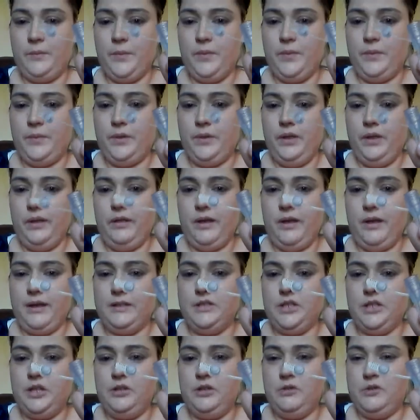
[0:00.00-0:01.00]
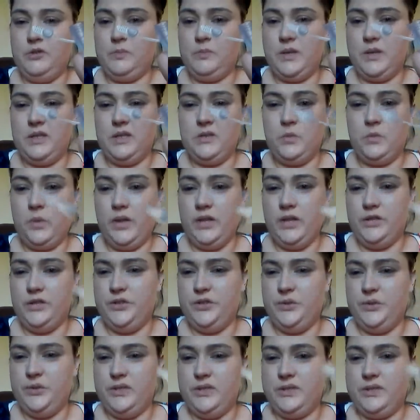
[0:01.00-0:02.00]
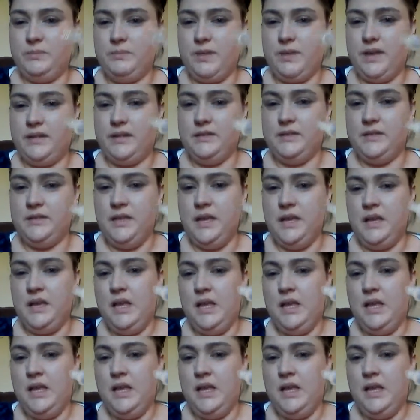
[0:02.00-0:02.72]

we really like to use because we can do his meds